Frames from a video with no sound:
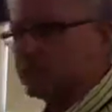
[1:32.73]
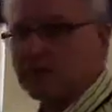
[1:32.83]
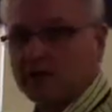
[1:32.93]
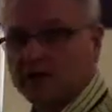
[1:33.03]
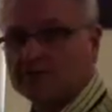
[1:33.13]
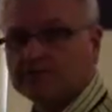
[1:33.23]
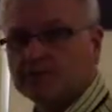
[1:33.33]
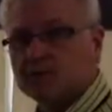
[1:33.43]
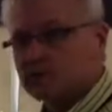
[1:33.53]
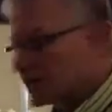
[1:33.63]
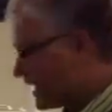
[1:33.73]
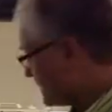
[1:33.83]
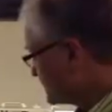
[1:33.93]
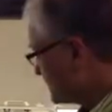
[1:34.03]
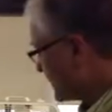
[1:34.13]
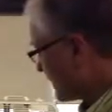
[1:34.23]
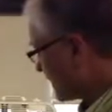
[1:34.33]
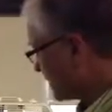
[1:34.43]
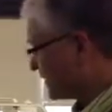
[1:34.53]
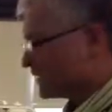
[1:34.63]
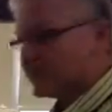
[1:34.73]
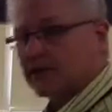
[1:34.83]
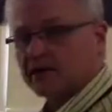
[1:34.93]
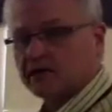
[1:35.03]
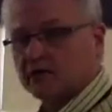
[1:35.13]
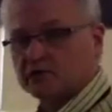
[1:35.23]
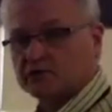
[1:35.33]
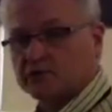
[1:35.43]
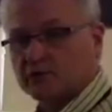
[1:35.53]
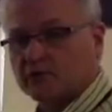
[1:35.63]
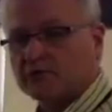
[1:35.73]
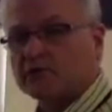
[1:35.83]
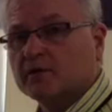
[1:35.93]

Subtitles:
B, times the area that it goes through.